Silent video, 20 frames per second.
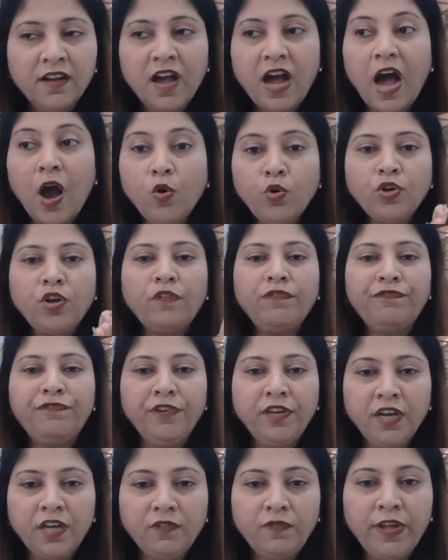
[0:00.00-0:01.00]
out of
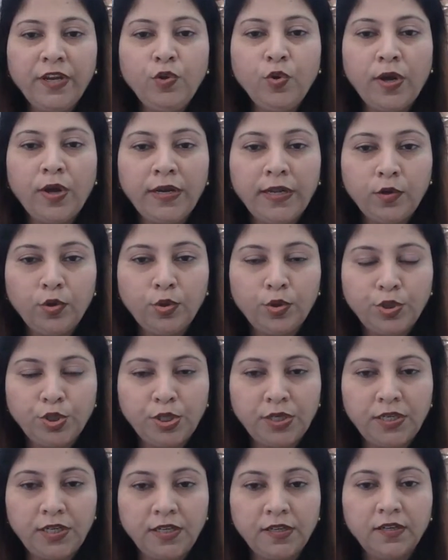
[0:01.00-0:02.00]
fear when you are
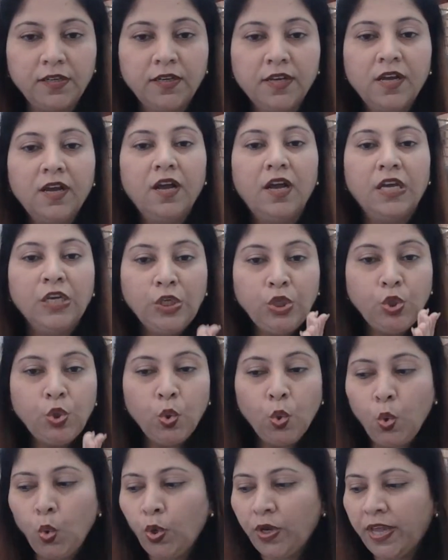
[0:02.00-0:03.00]
negotiating.
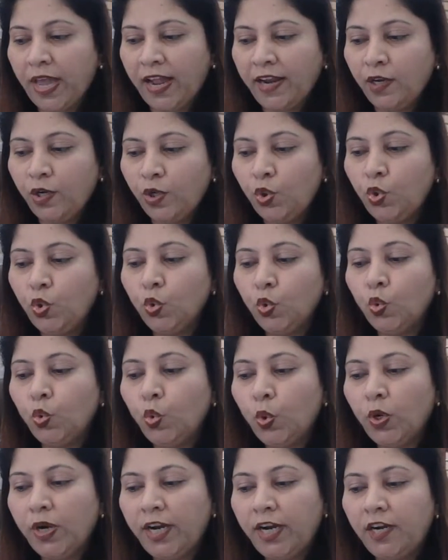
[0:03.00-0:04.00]
You can
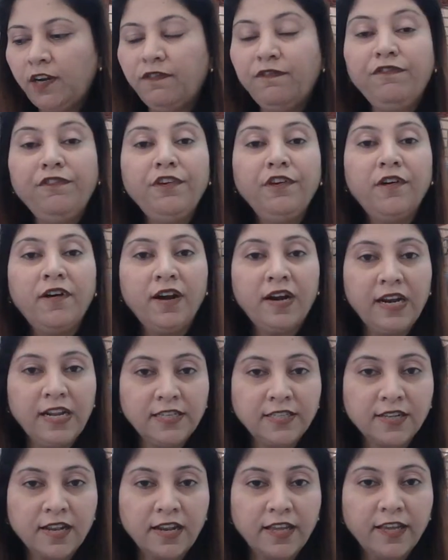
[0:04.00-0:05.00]
do it
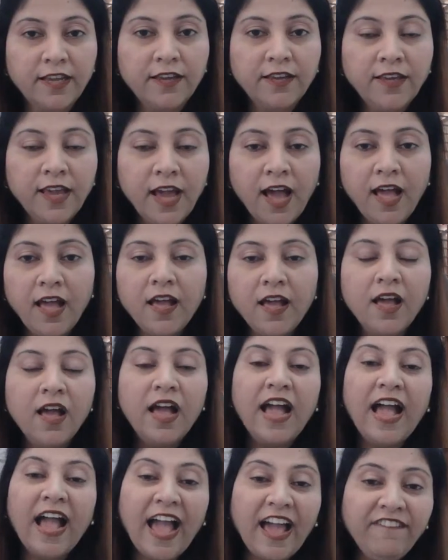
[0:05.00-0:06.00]
fearlessly. Yeah.
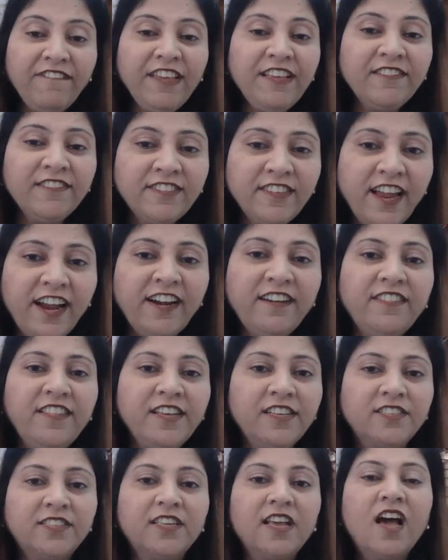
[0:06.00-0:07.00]
Having said
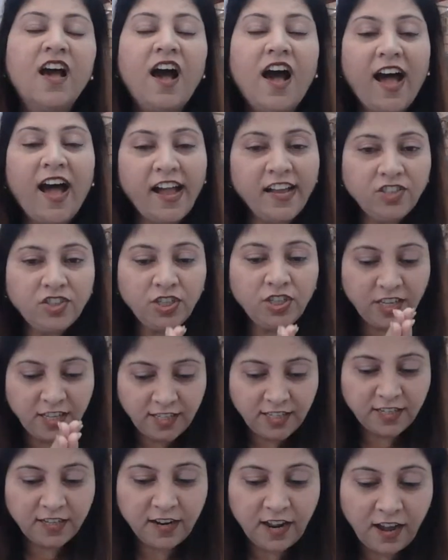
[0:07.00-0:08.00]
this, I
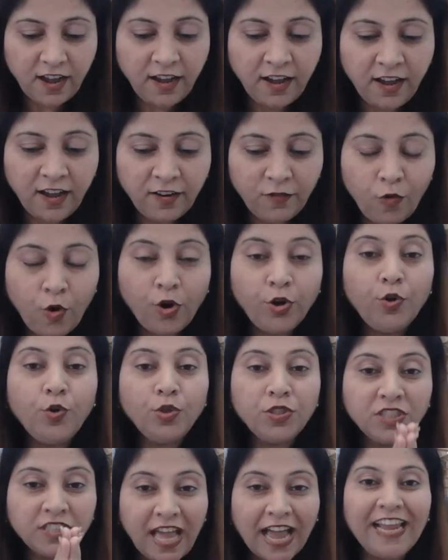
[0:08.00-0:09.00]
just want
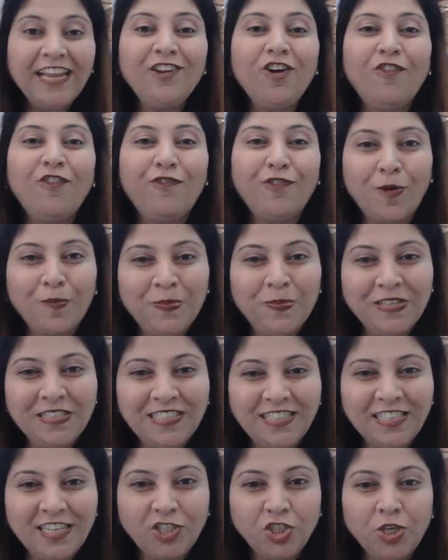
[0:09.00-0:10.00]
to sign off from
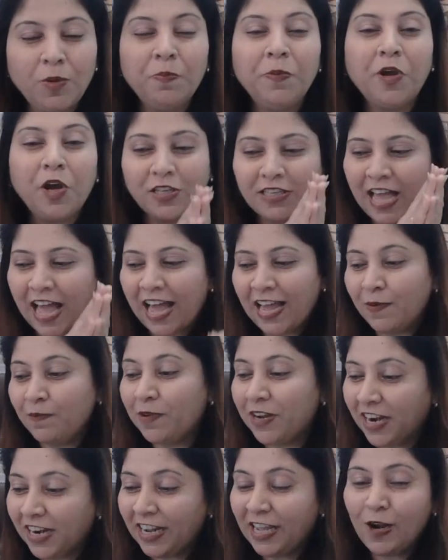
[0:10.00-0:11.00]
this session because
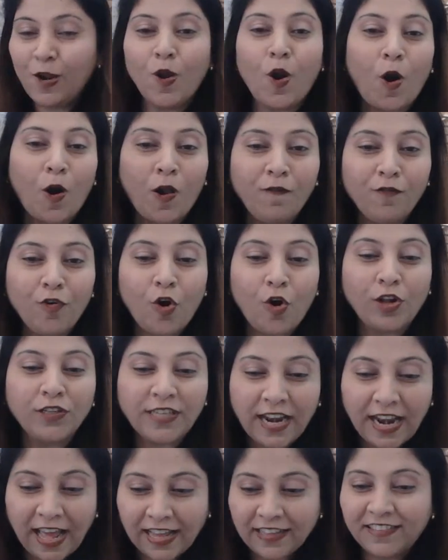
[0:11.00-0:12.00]
I'm getting a lot of calls,
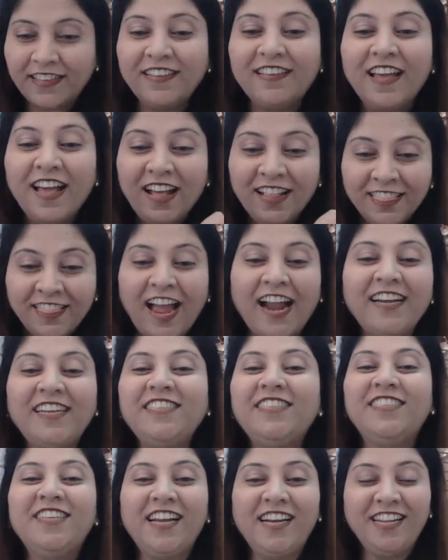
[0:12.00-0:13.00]
and I think that
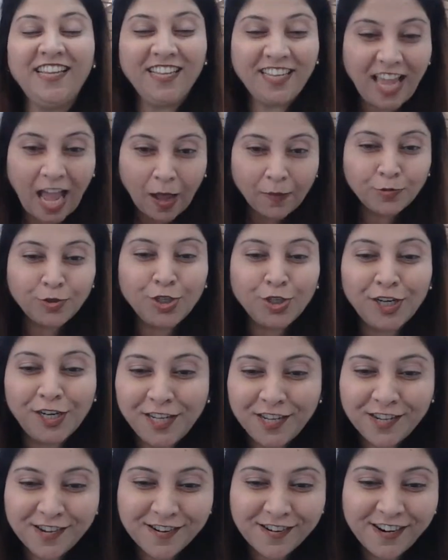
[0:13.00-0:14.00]
is getting captured
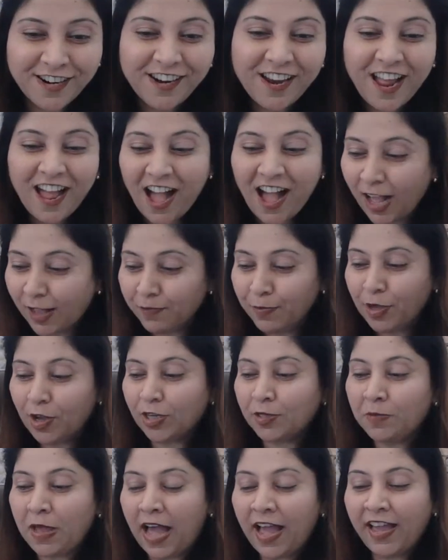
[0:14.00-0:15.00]
here
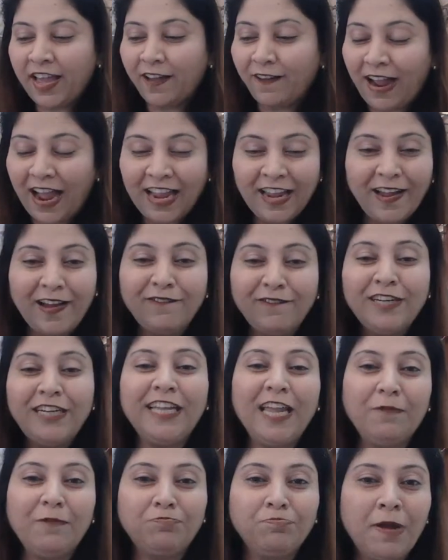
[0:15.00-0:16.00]
because I
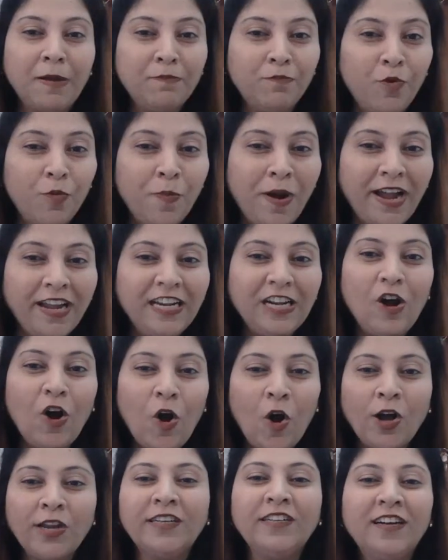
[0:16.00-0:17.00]
haven't kept my mobile
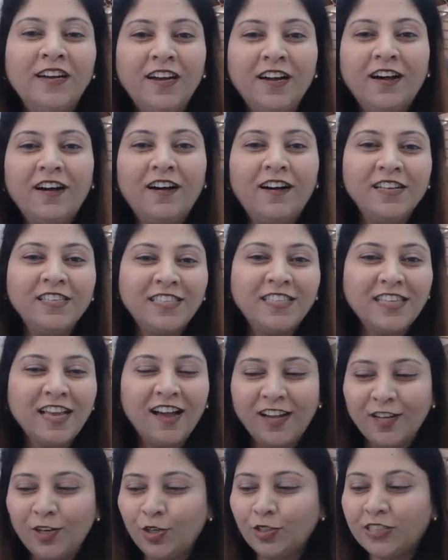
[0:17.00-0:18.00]
on
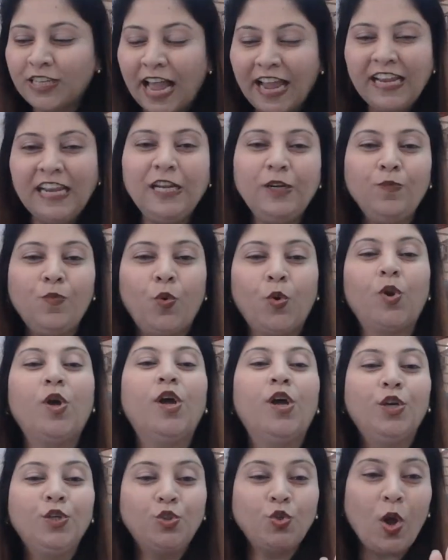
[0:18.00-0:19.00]
silent mode.
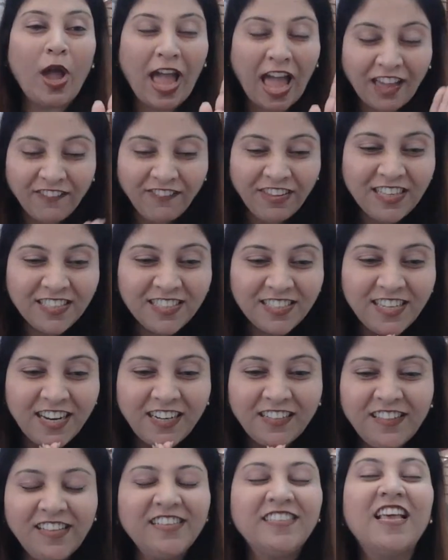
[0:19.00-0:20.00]
So having
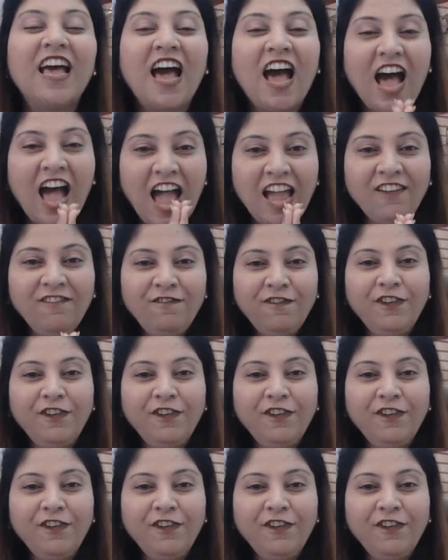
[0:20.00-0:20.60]
said this, I